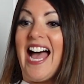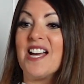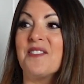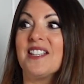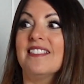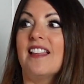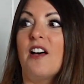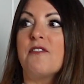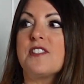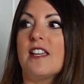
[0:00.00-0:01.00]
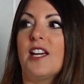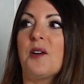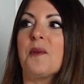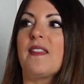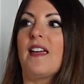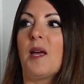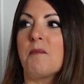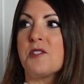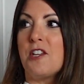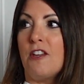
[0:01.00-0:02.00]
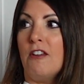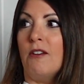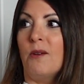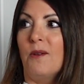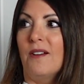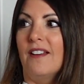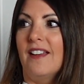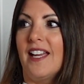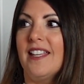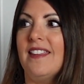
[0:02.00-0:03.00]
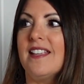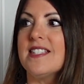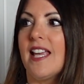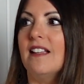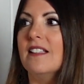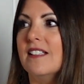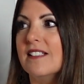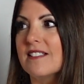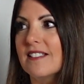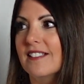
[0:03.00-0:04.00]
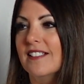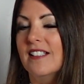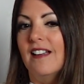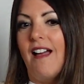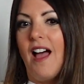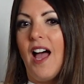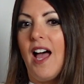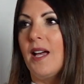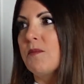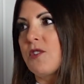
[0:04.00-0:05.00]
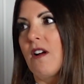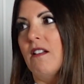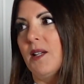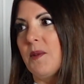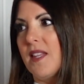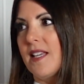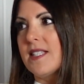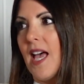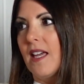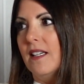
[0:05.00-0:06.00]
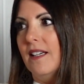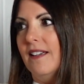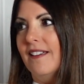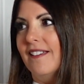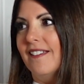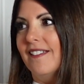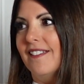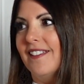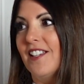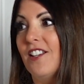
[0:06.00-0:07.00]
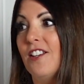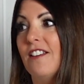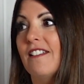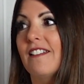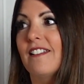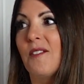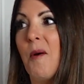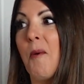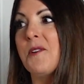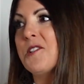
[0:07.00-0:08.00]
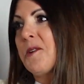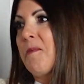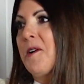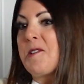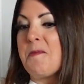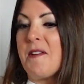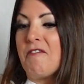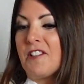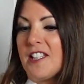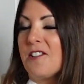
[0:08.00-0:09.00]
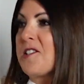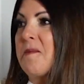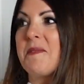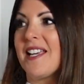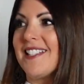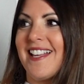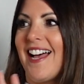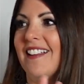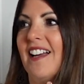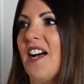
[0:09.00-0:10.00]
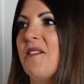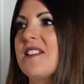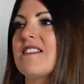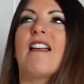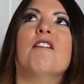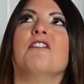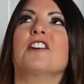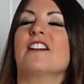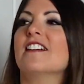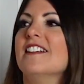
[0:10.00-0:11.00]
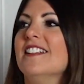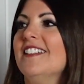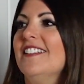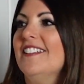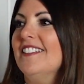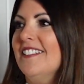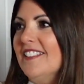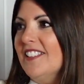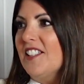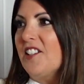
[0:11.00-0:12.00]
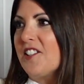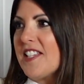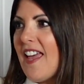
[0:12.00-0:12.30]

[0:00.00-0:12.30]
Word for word: I would love to hear when they come to you mm-hmm. and they say, Liz, I'm struggling with anxiety. Mm-hmm. What would your approach be for leadership? Because I, I always love your your